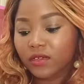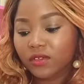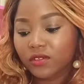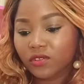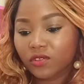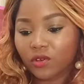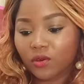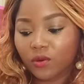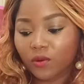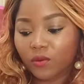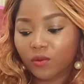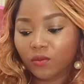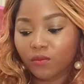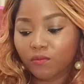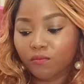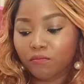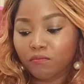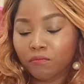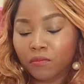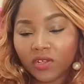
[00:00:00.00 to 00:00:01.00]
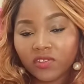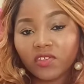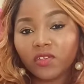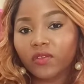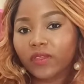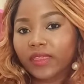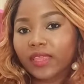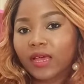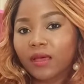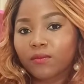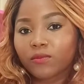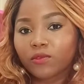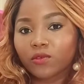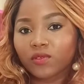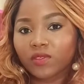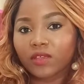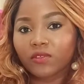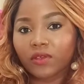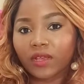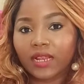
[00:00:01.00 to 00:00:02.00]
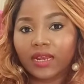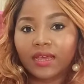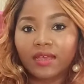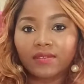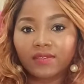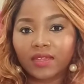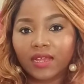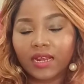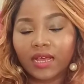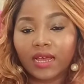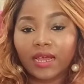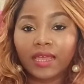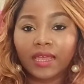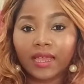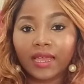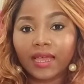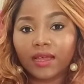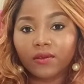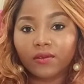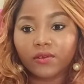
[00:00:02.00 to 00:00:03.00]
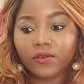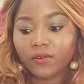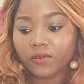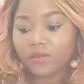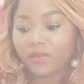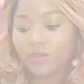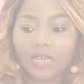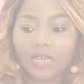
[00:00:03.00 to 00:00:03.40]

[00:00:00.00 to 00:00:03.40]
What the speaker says: So most of the time, those are the clients that I encounter.